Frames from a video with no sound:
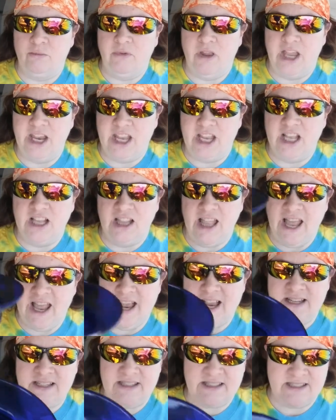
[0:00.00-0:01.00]
like
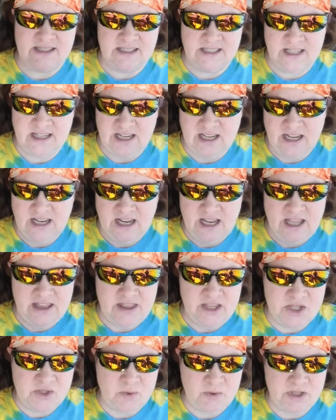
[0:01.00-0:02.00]
glass
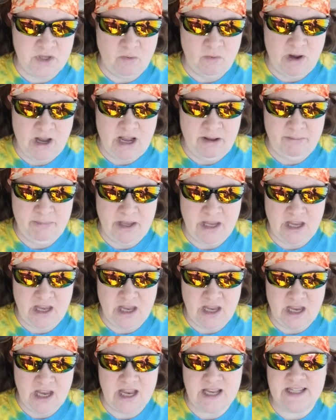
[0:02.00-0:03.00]
this was a
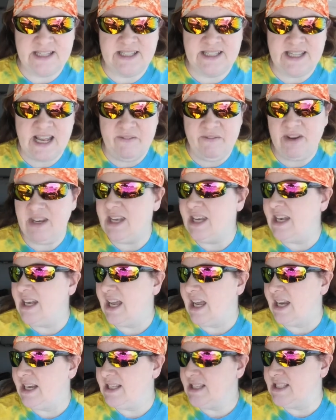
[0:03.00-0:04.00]
whopping
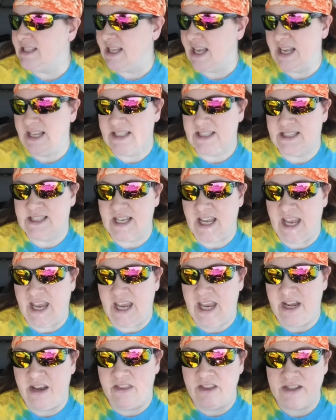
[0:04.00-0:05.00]
79 cents.
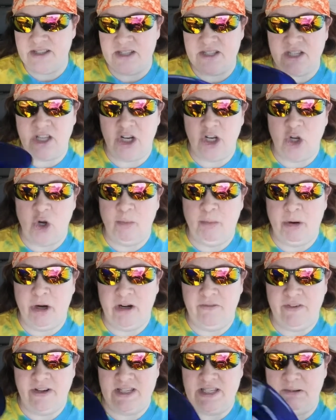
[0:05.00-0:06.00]
And this is going to go
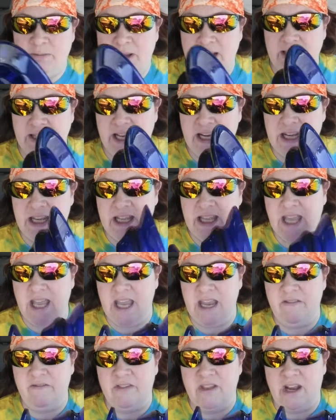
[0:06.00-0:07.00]
perfect in my lady
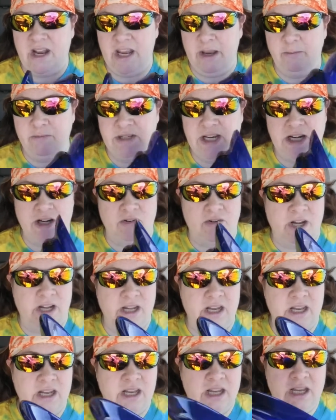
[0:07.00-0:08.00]
cave that I am
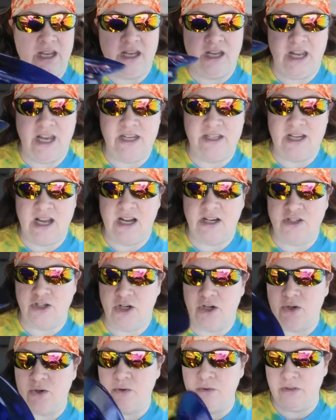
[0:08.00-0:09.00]
decorating in a
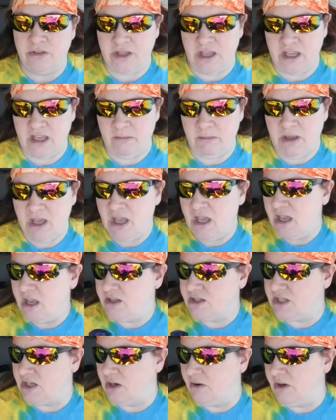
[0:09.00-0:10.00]
Doctor Who theme.
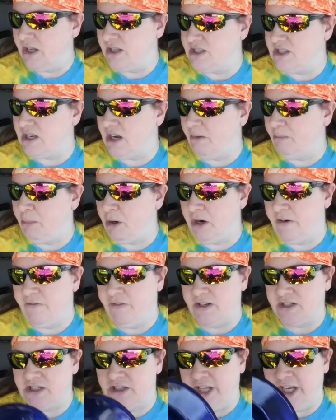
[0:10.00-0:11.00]
So it's a
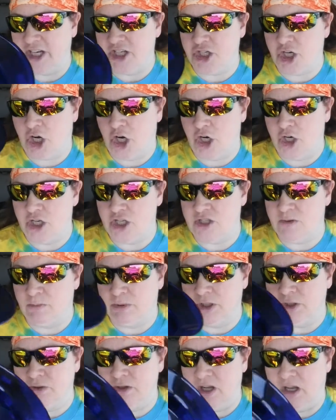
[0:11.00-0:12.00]
perfect like TARDIS
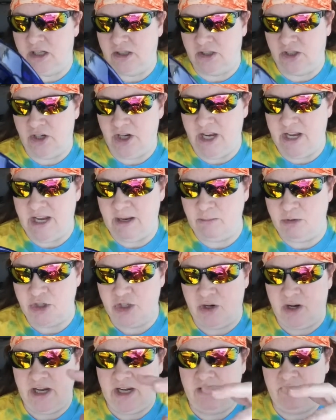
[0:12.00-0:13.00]
blue color and I'm
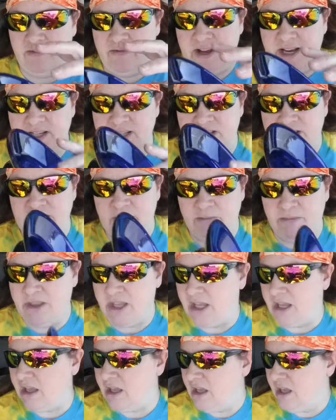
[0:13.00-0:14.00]
sure I can find
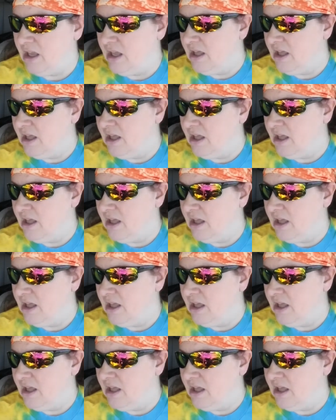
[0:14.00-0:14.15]
something